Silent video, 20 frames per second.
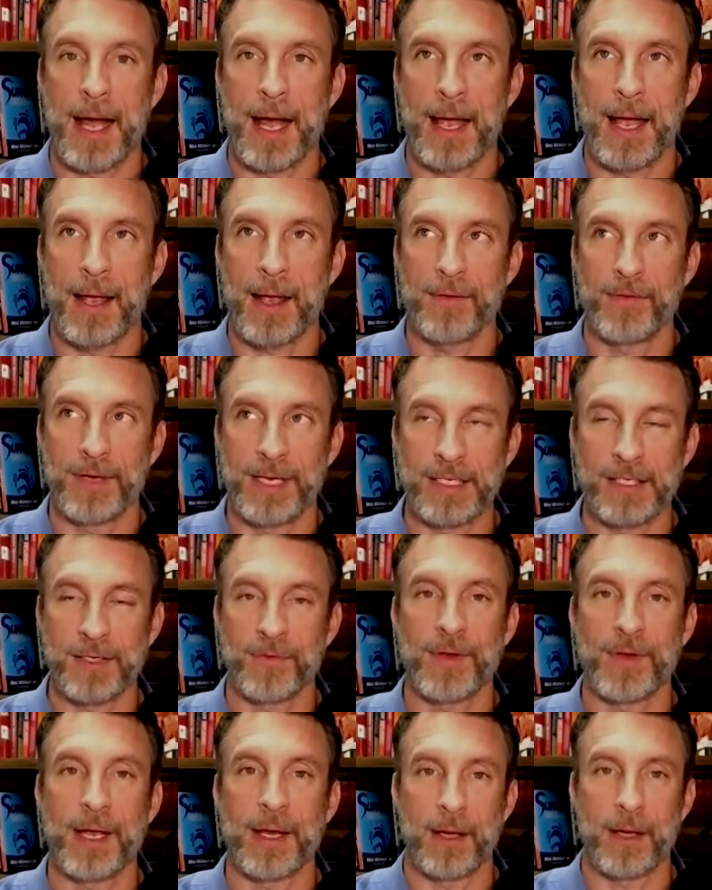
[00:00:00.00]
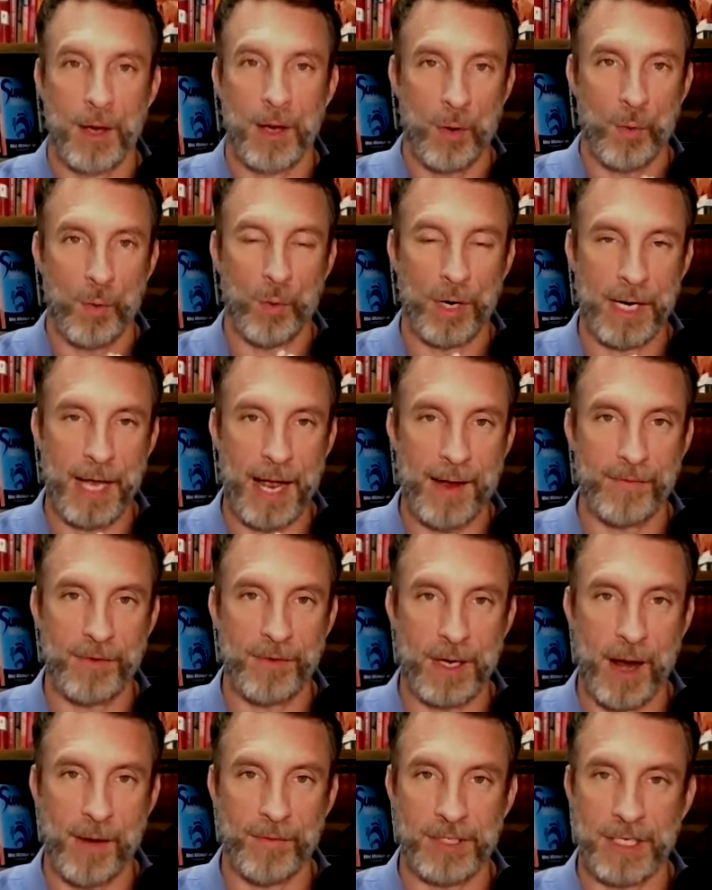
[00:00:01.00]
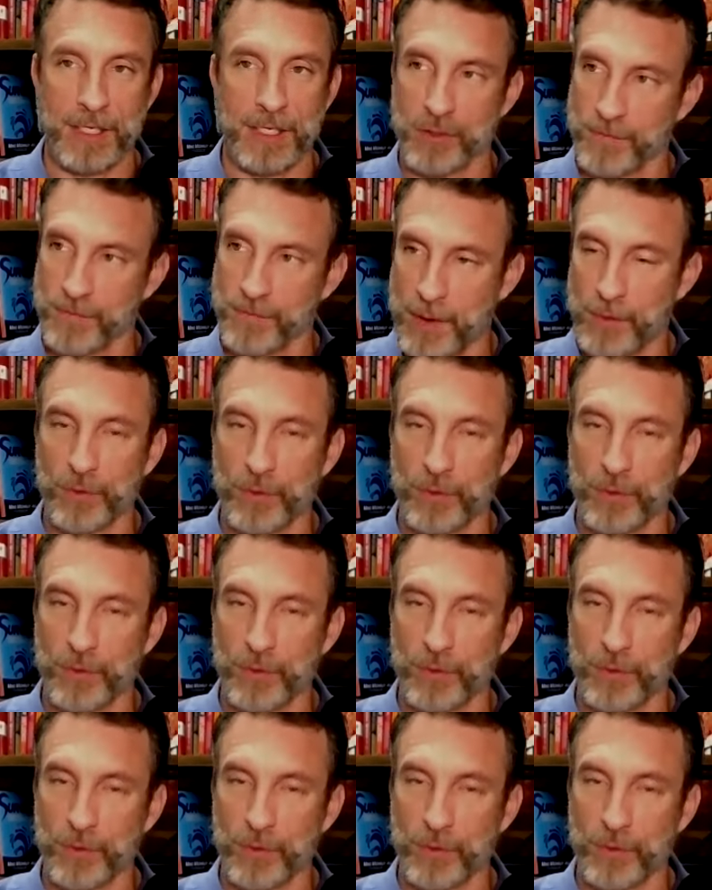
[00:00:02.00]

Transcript: If it is a fit, we're going to have a conversation about